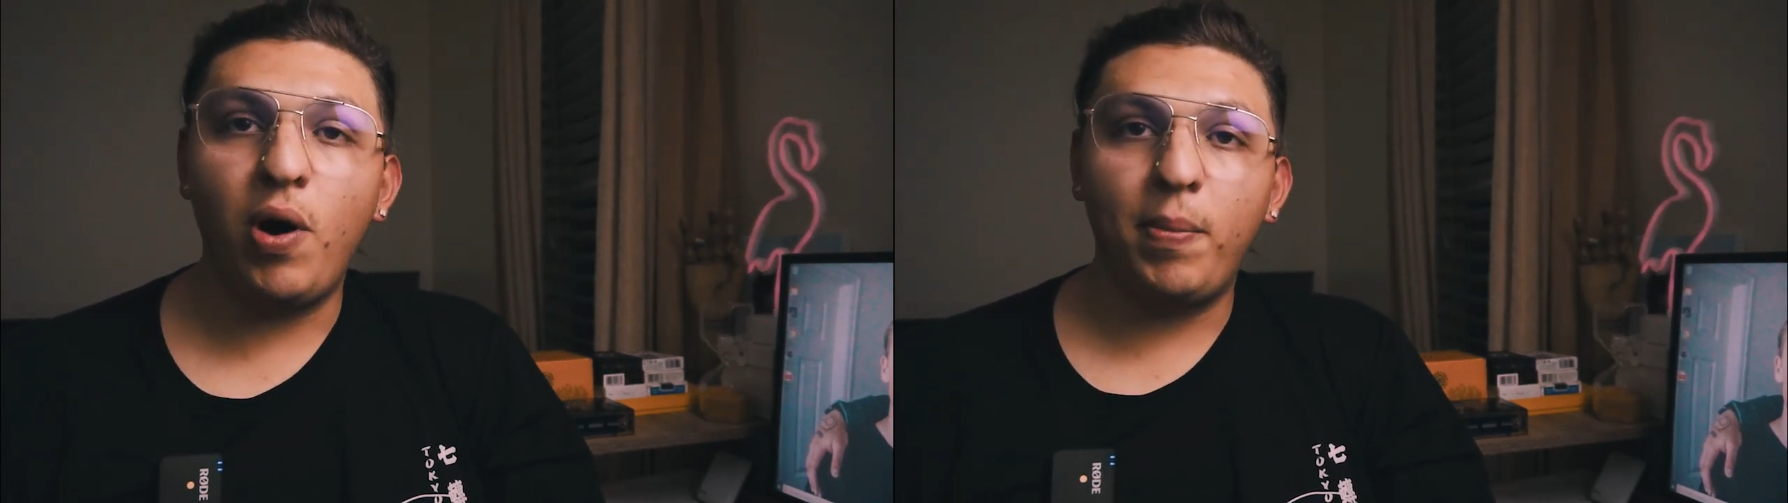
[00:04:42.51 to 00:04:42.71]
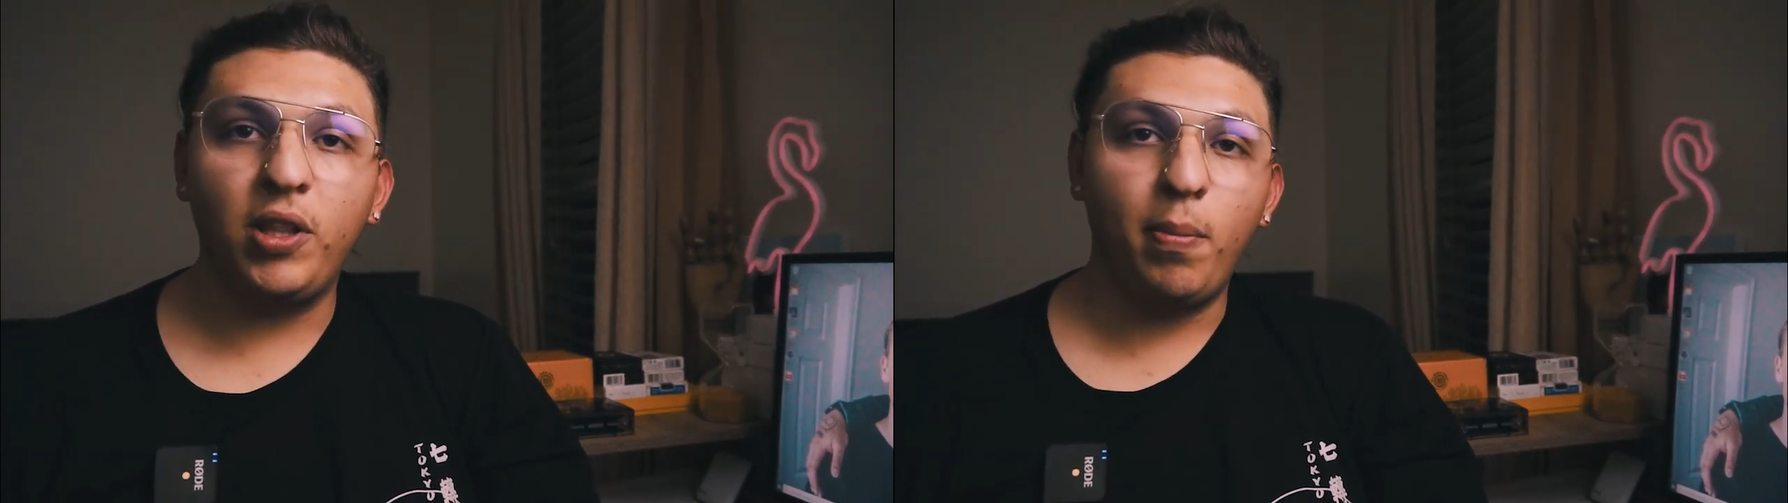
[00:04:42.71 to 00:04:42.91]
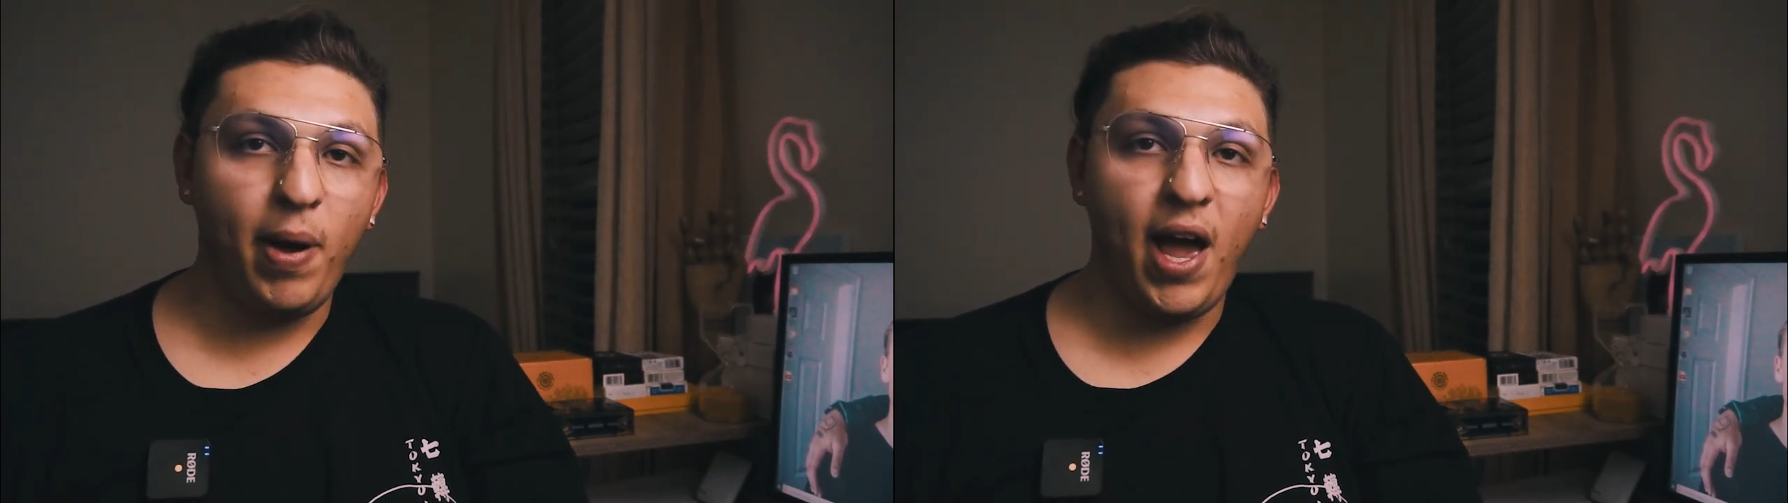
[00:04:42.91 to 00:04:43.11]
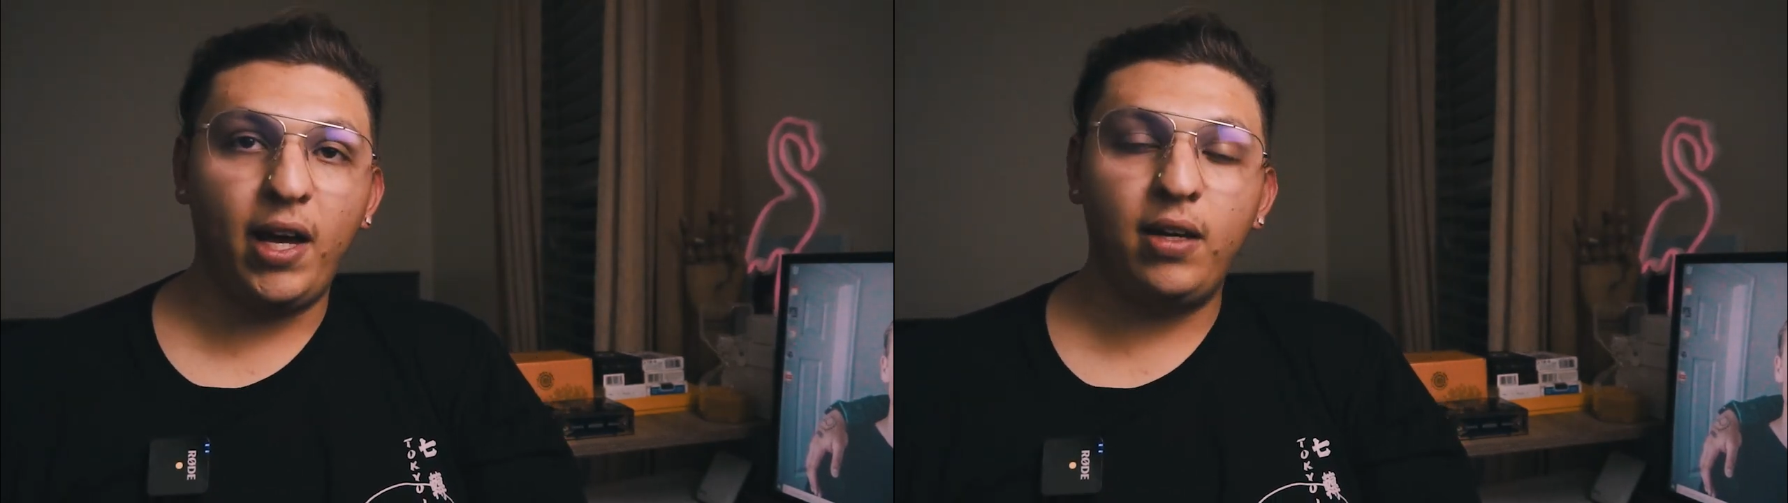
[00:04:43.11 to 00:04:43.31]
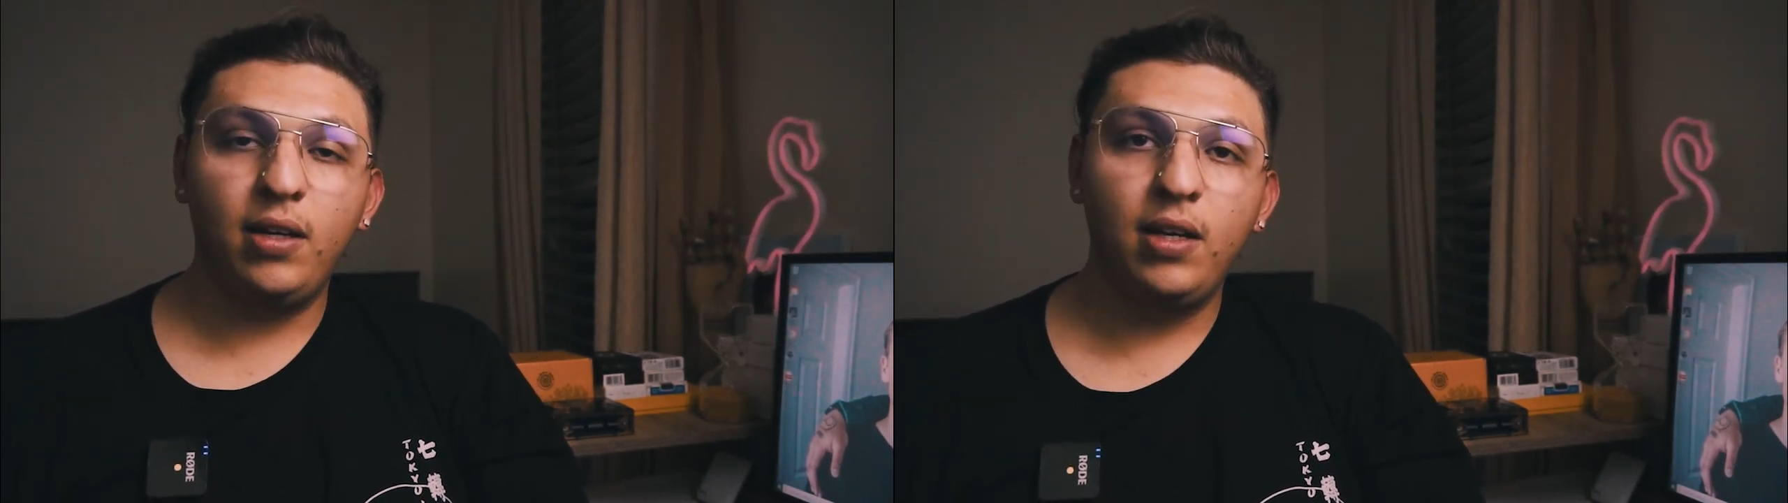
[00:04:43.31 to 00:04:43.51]
up on the
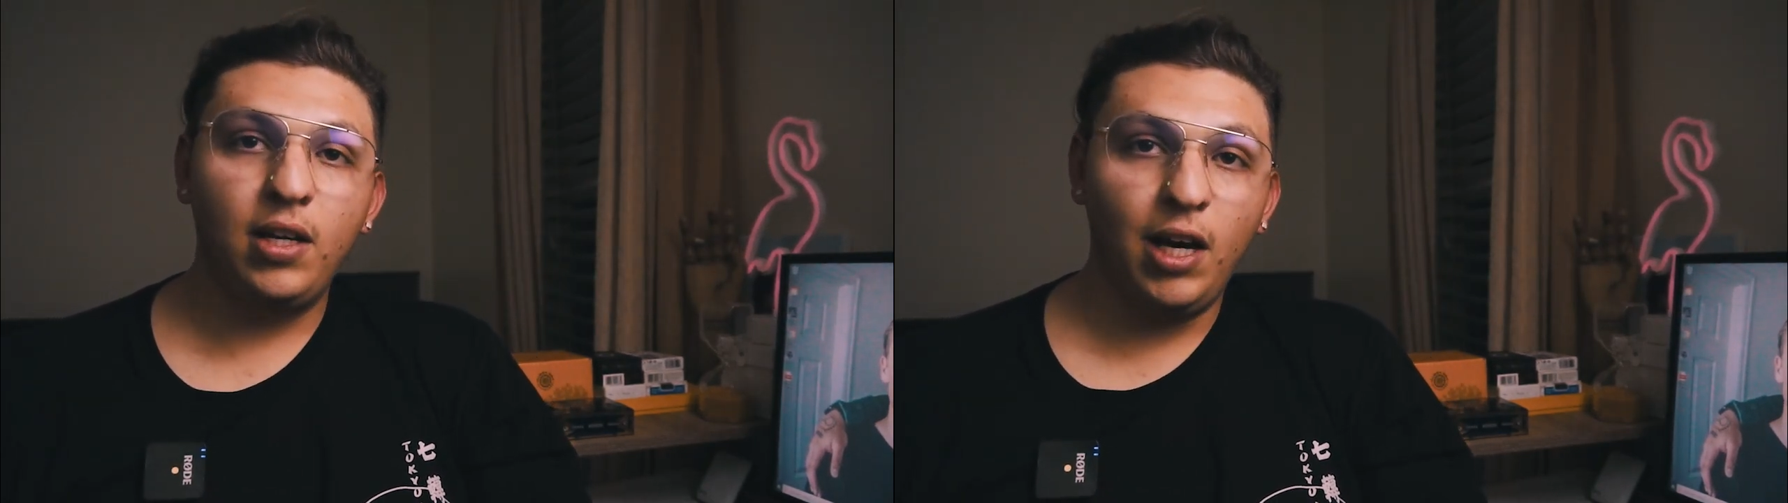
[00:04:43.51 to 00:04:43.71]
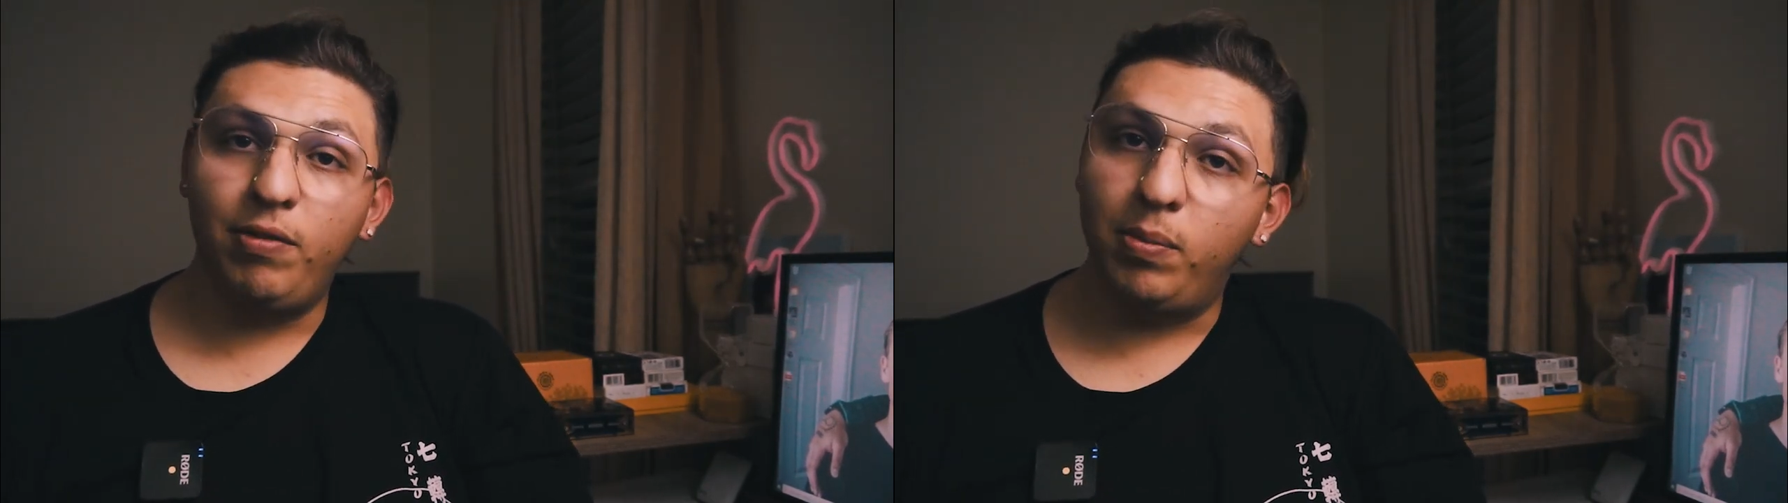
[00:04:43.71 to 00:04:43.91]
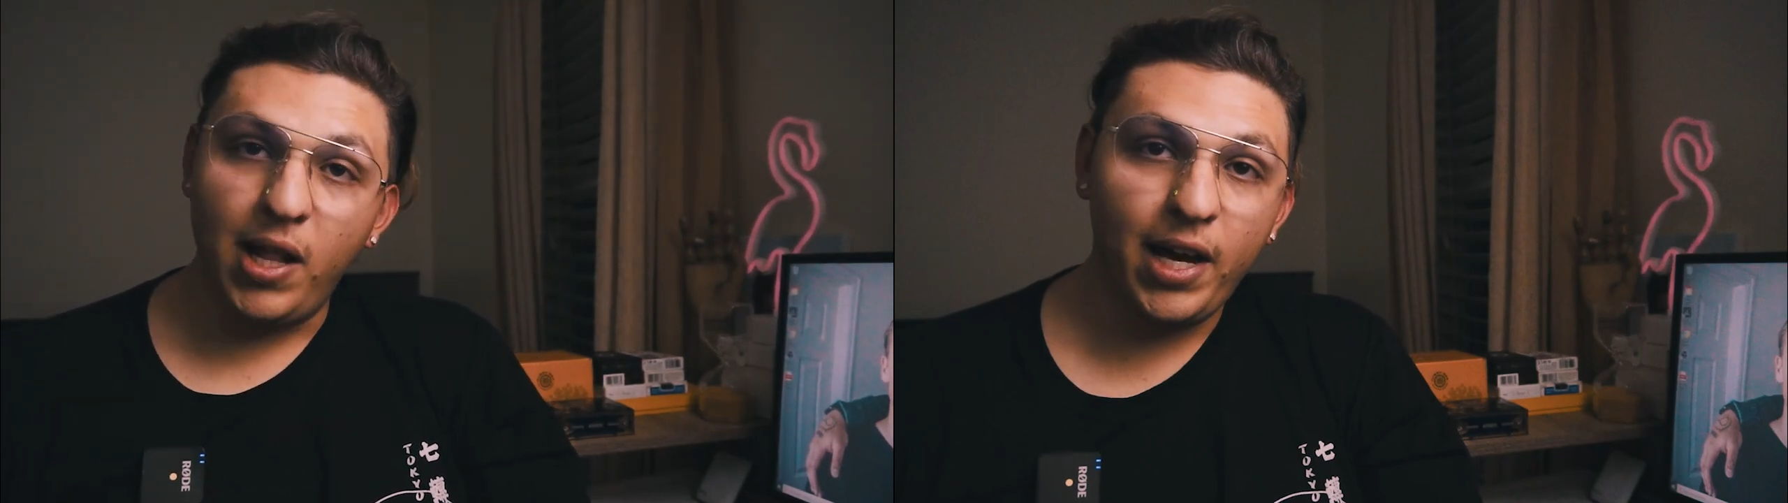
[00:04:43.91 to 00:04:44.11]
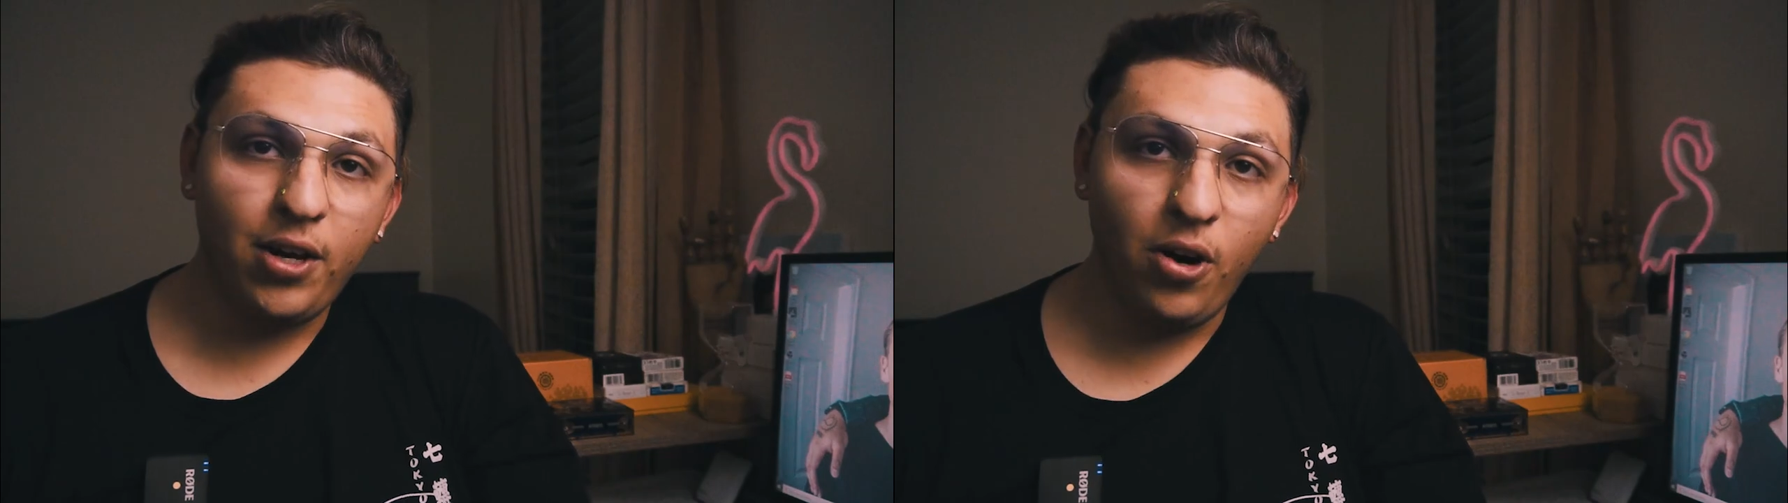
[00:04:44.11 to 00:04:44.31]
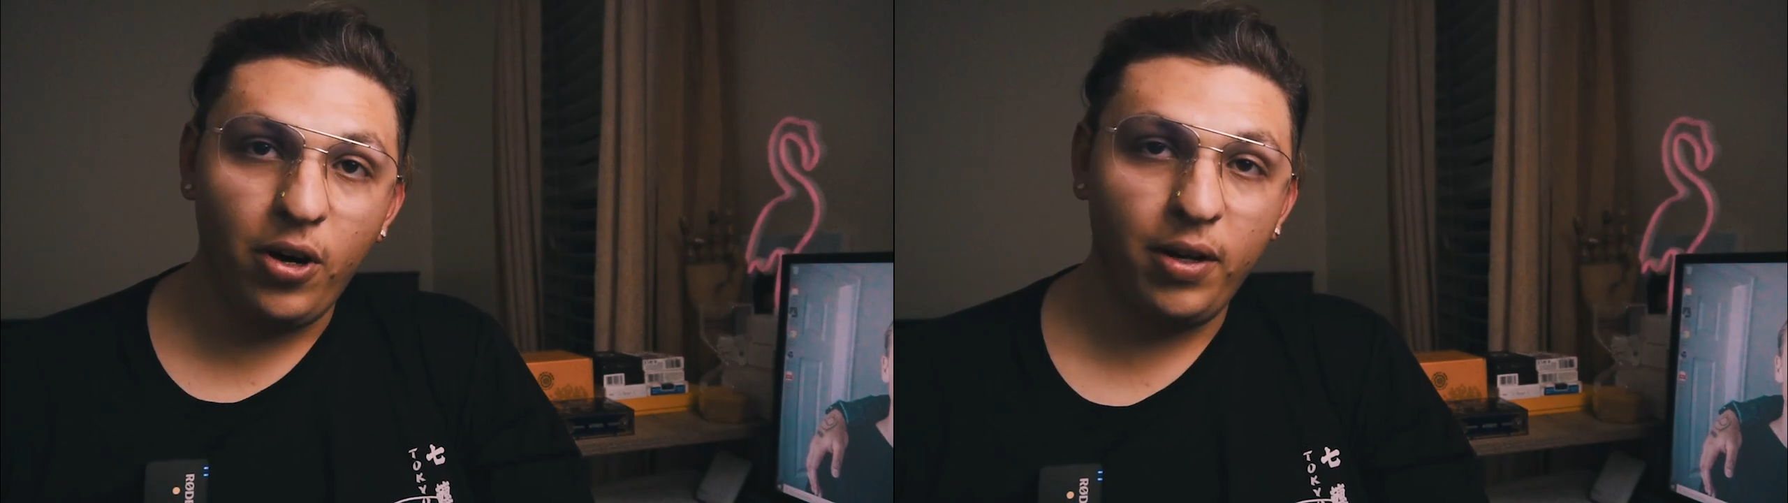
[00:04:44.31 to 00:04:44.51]
back of a black
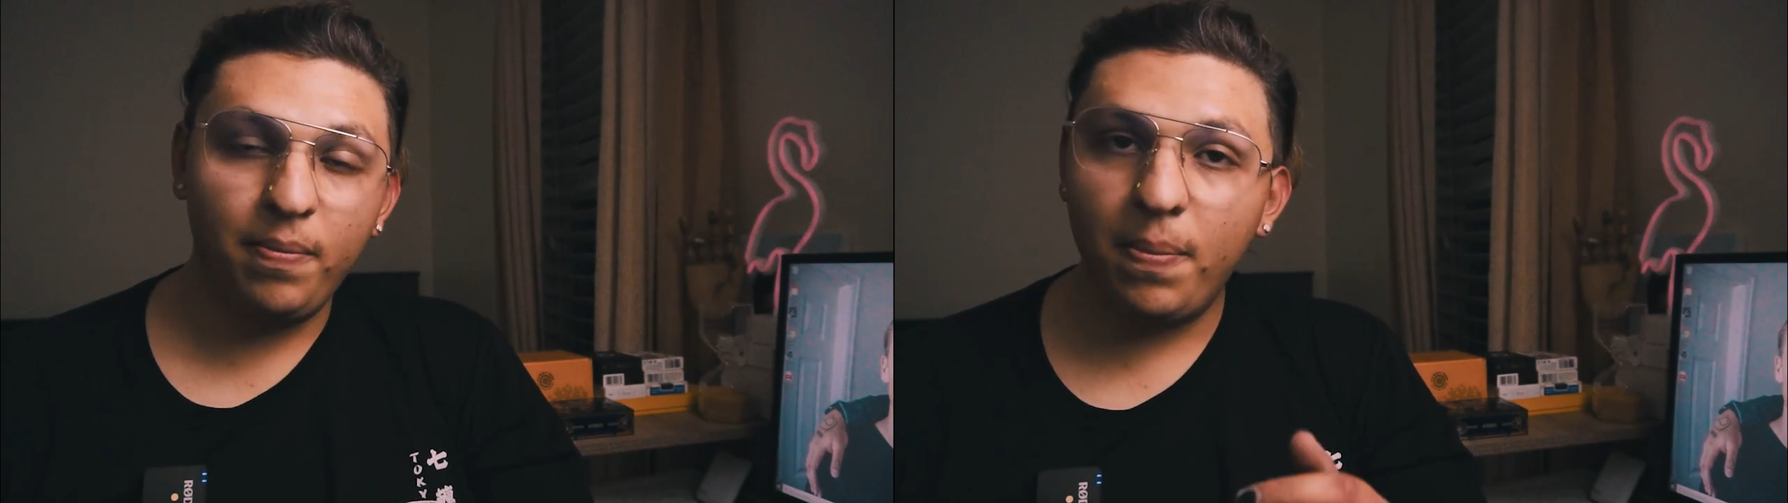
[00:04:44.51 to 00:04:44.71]
card.